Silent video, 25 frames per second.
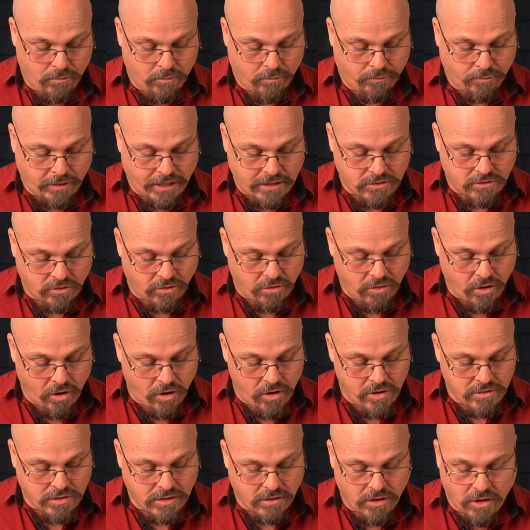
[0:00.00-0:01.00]
he reflects on
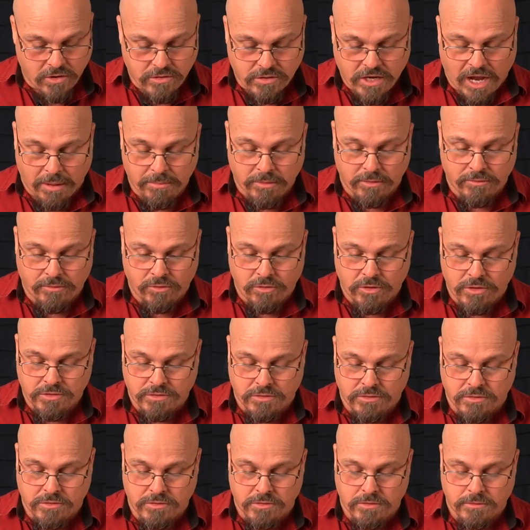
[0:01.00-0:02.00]
those in those couple of
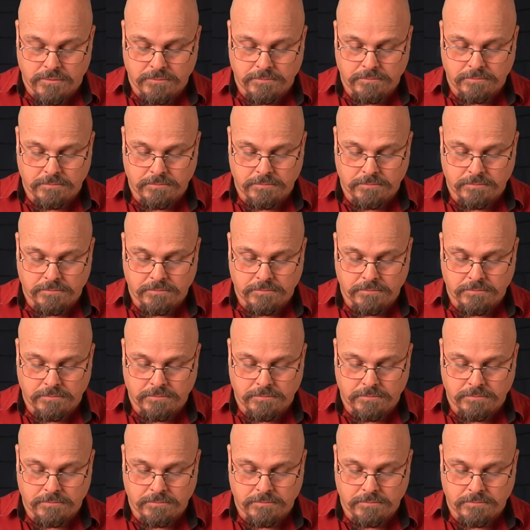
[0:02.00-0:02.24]
verses